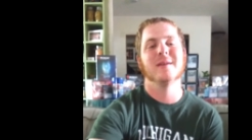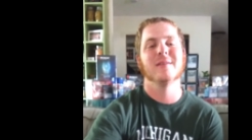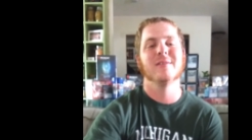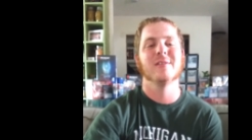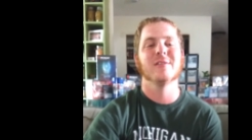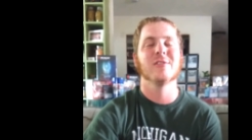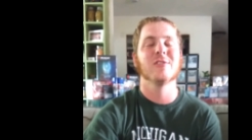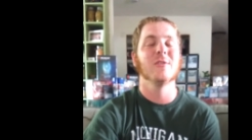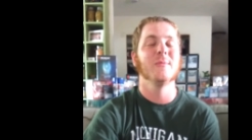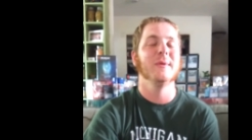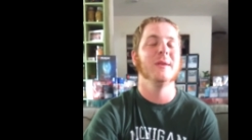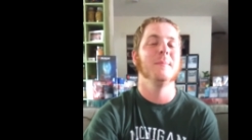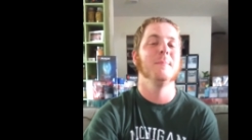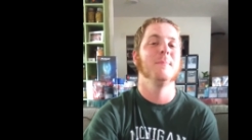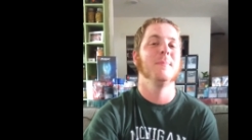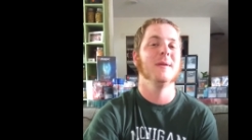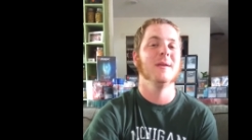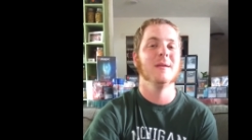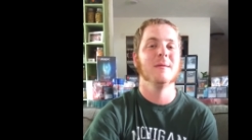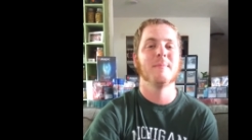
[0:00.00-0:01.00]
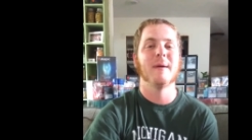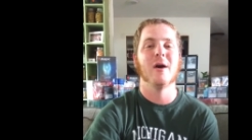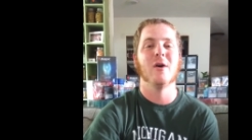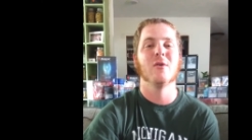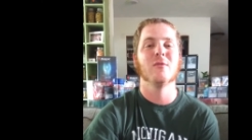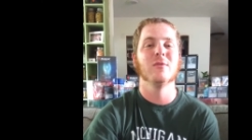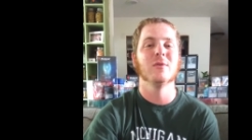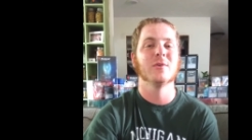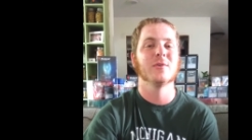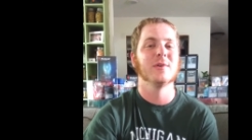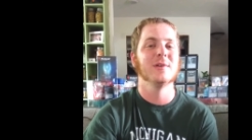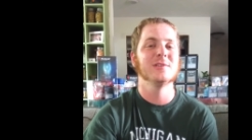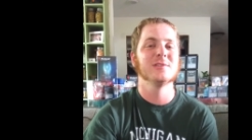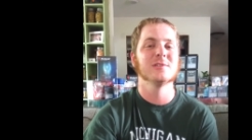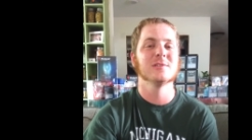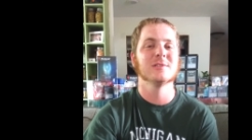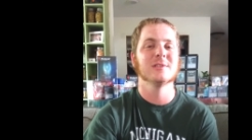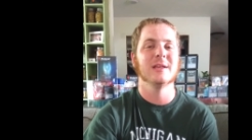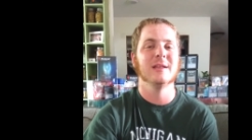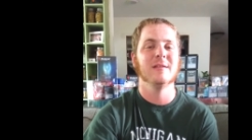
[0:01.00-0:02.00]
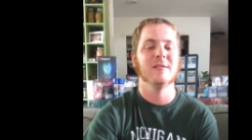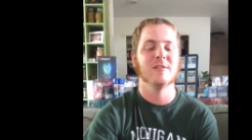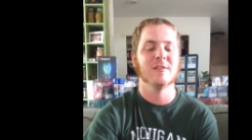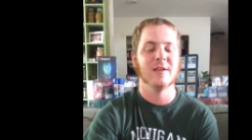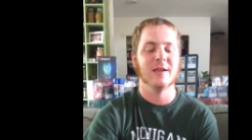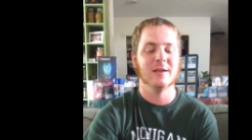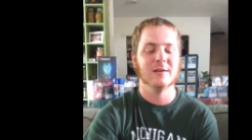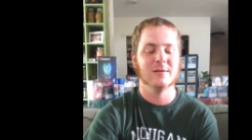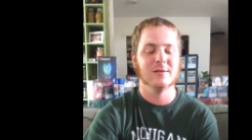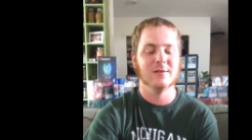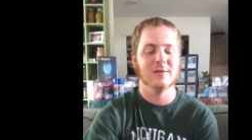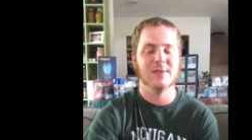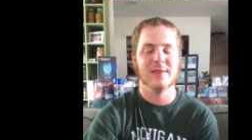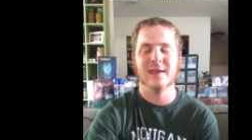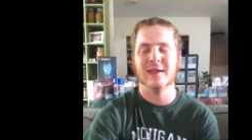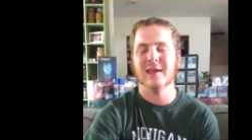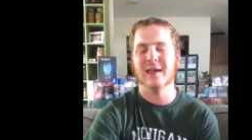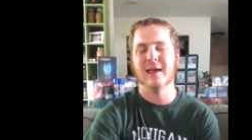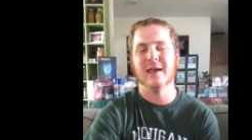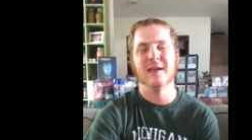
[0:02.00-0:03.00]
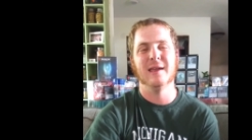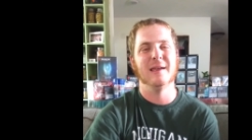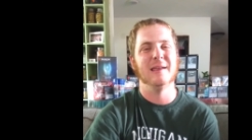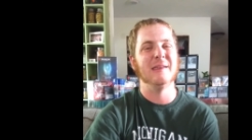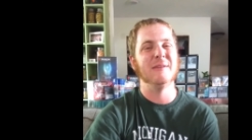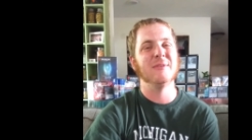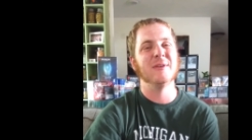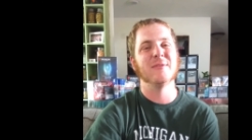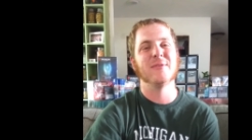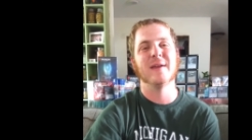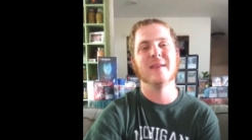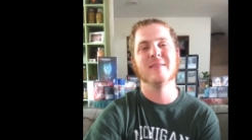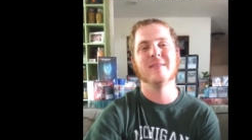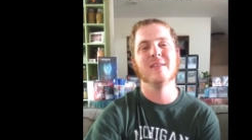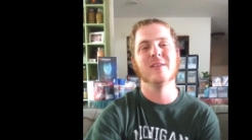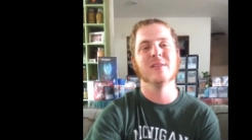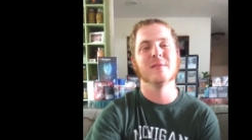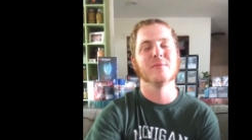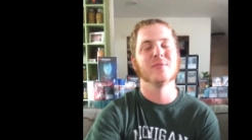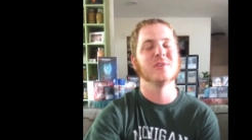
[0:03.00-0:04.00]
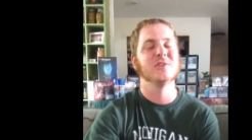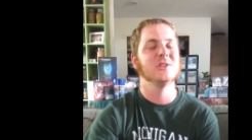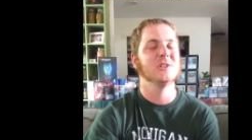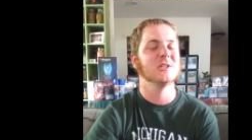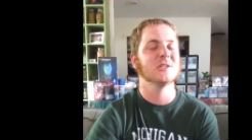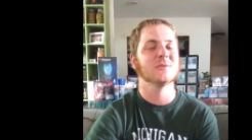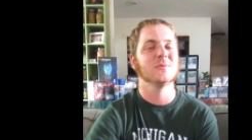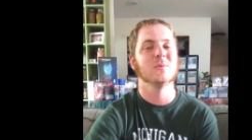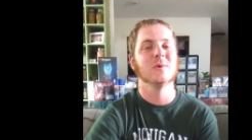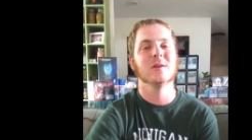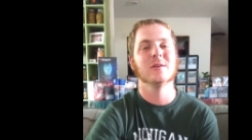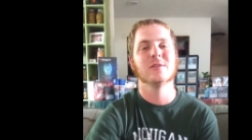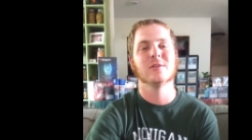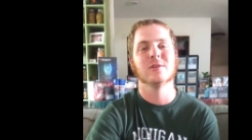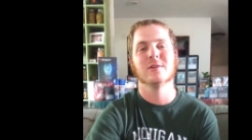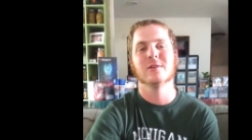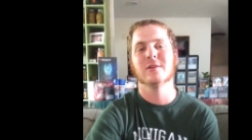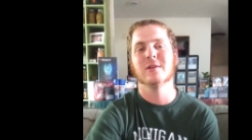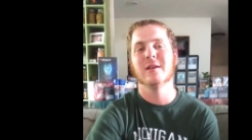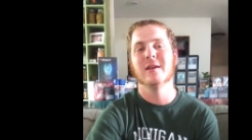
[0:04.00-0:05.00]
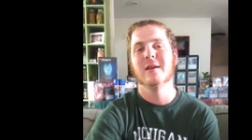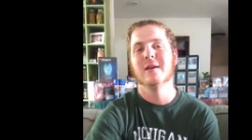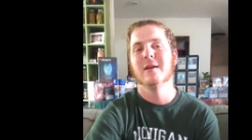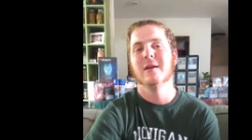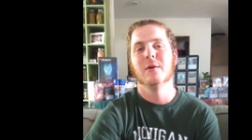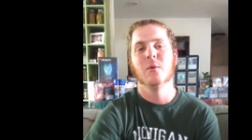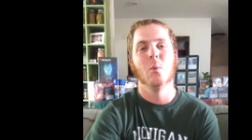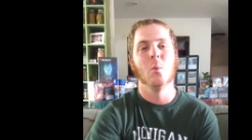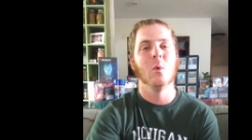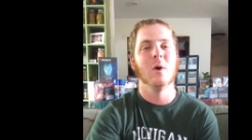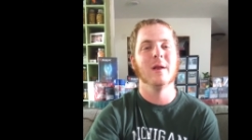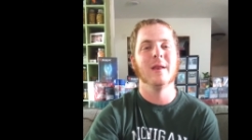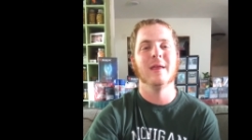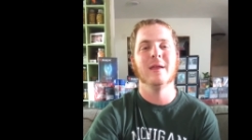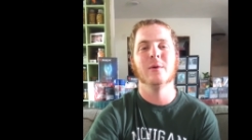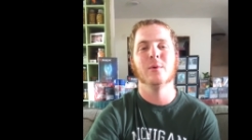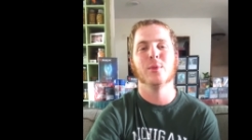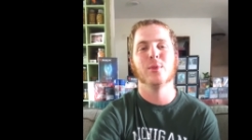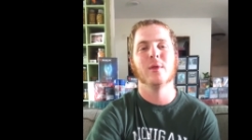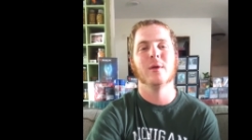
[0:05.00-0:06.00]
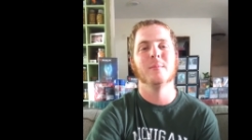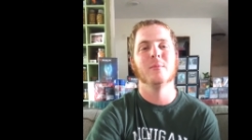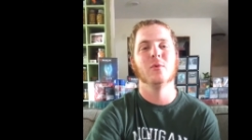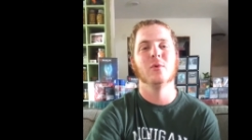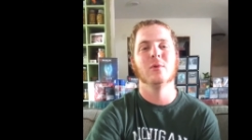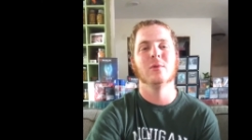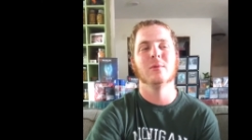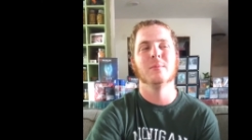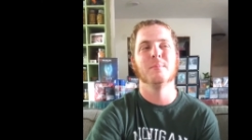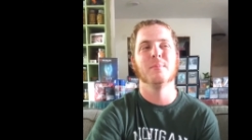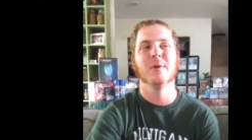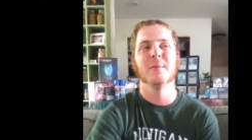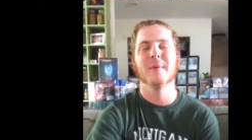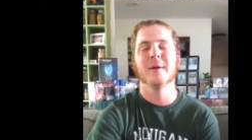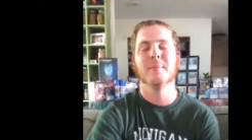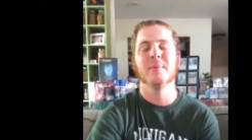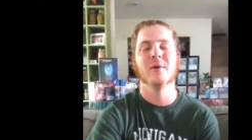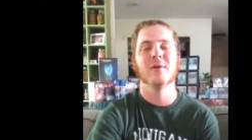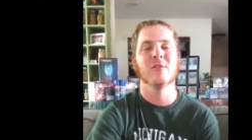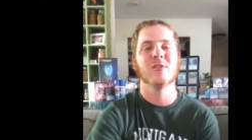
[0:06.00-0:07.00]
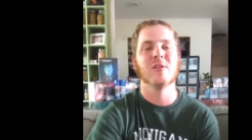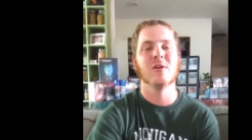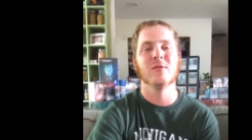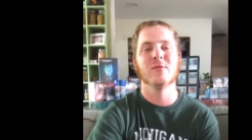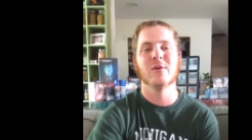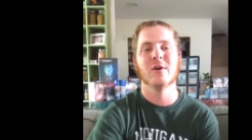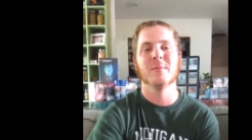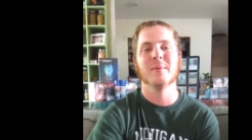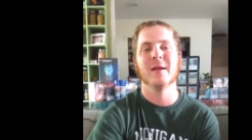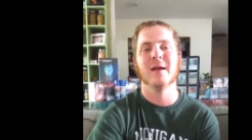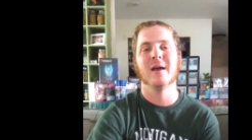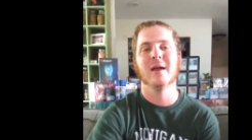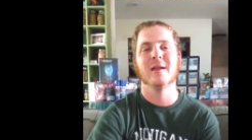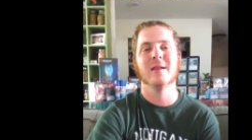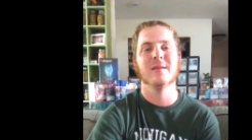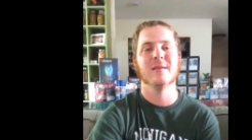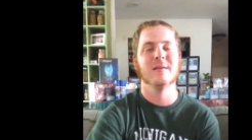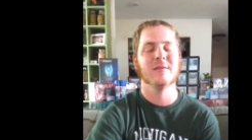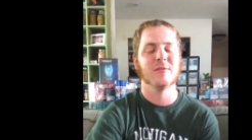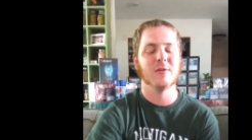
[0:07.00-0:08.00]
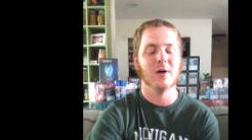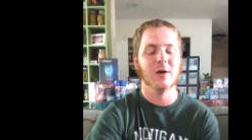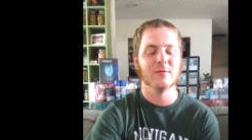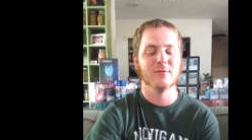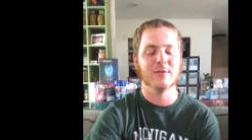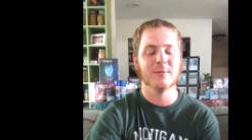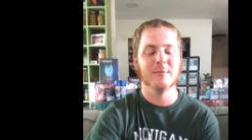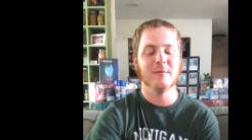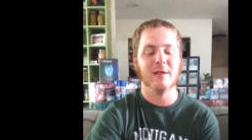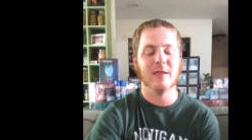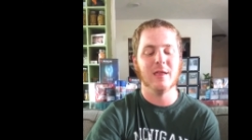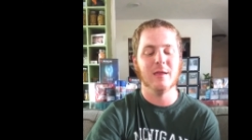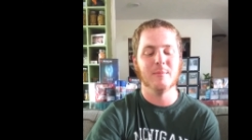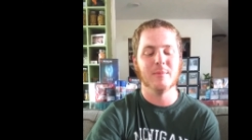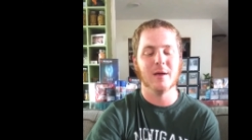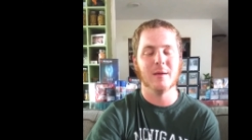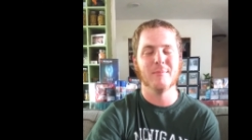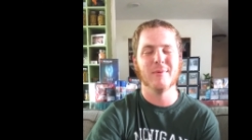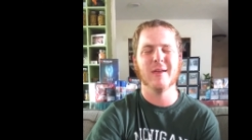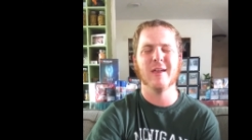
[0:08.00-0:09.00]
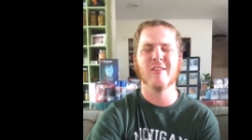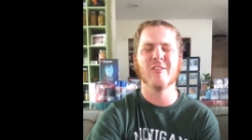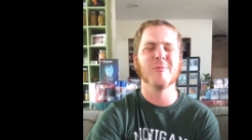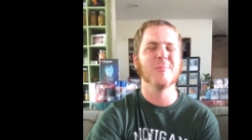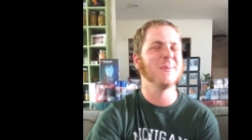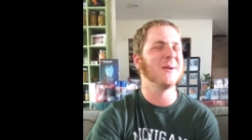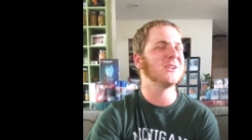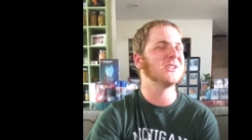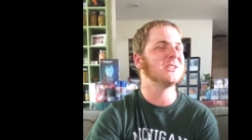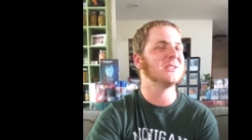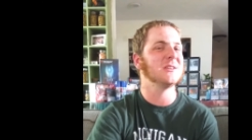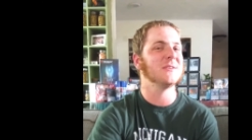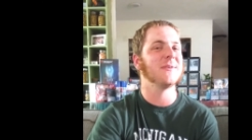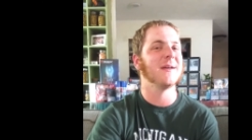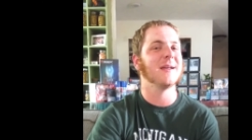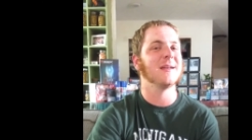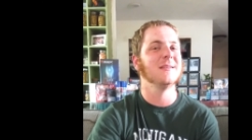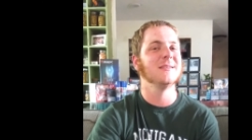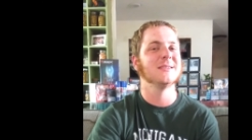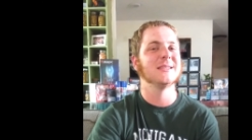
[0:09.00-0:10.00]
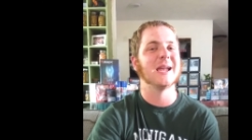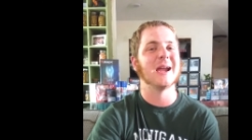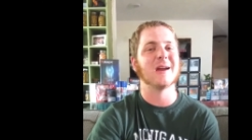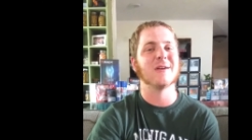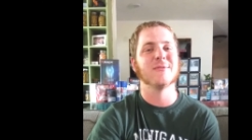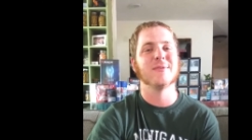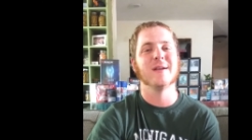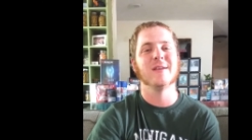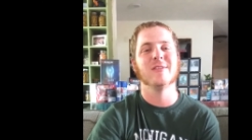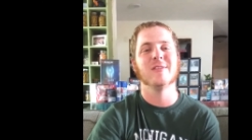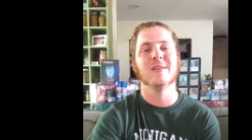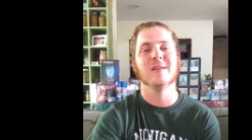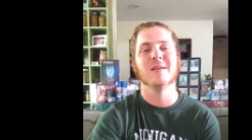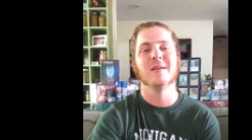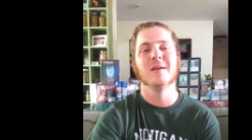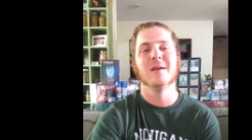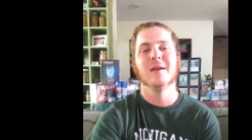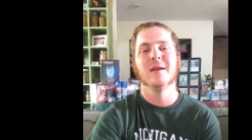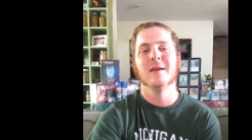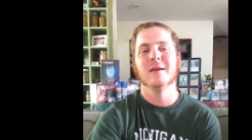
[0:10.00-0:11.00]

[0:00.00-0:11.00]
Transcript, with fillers: because there's so many big, powerful creatures in Standard that even if I steal them for just one turn, one hit with them will put my opponent so far behind it's hard for them to keep up, especially if I can sacrifice it